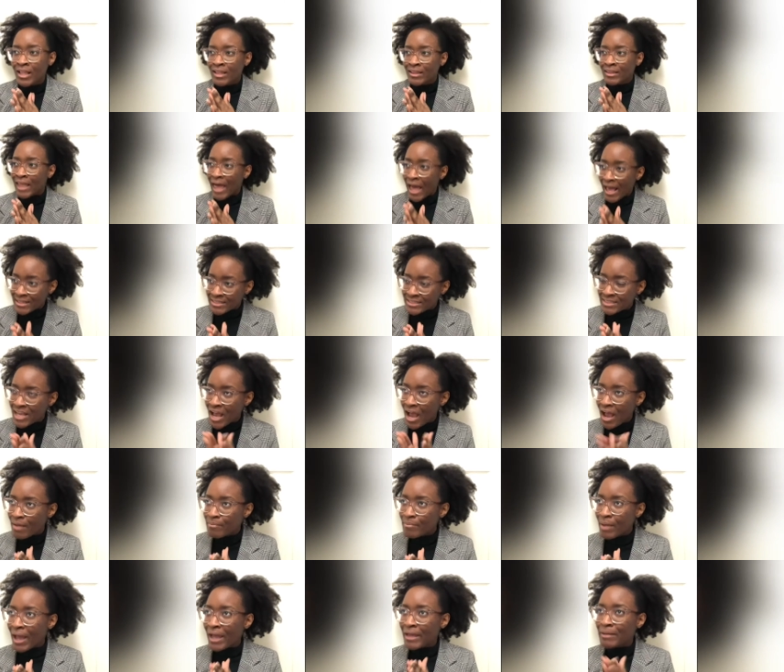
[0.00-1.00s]
Last
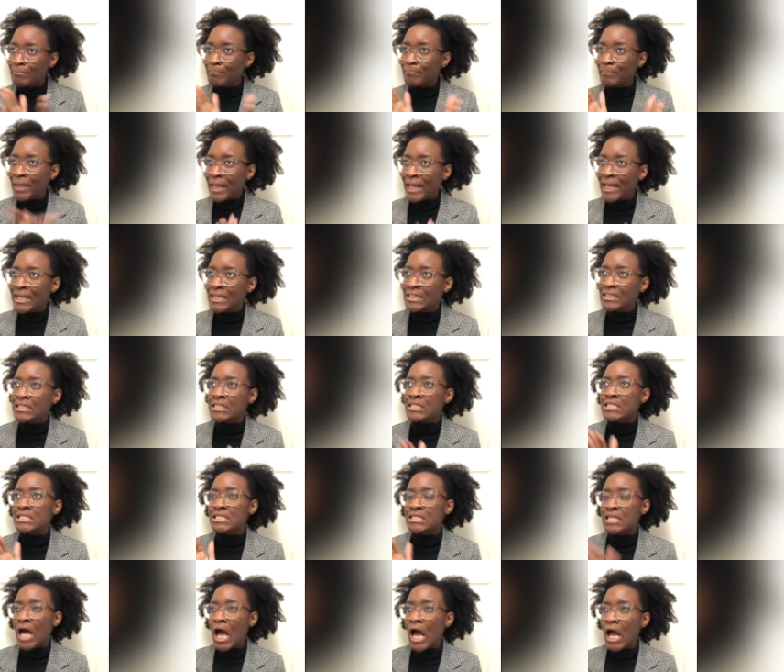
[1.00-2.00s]
time I made a
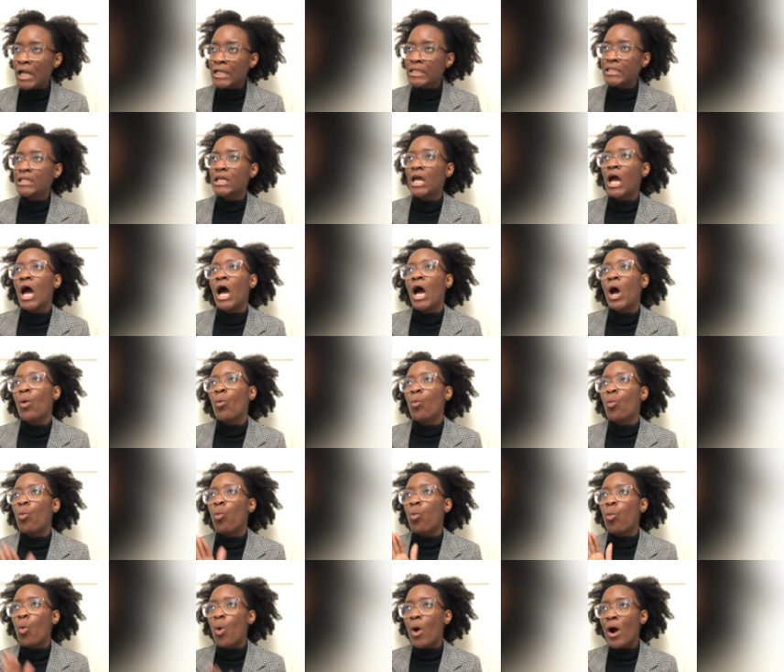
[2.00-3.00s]
lasagna
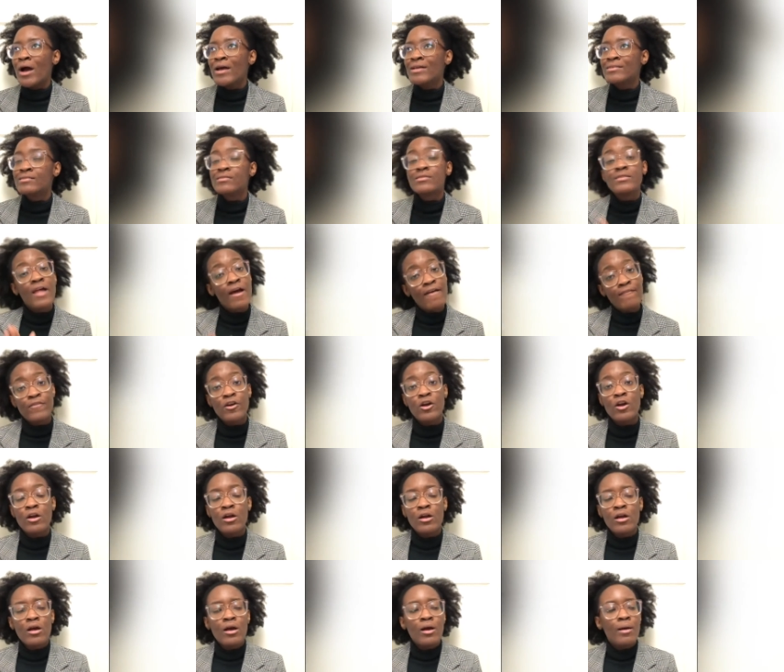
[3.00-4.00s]
was
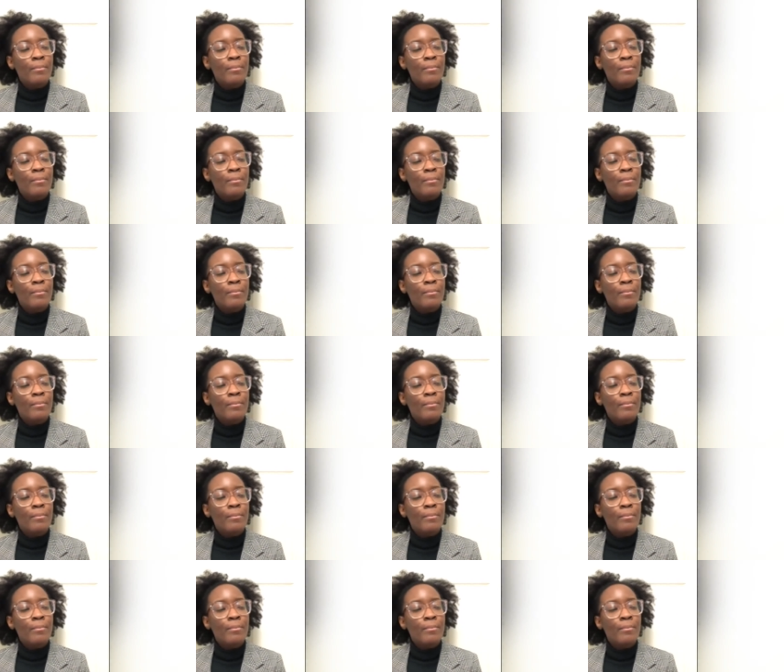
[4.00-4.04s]
never.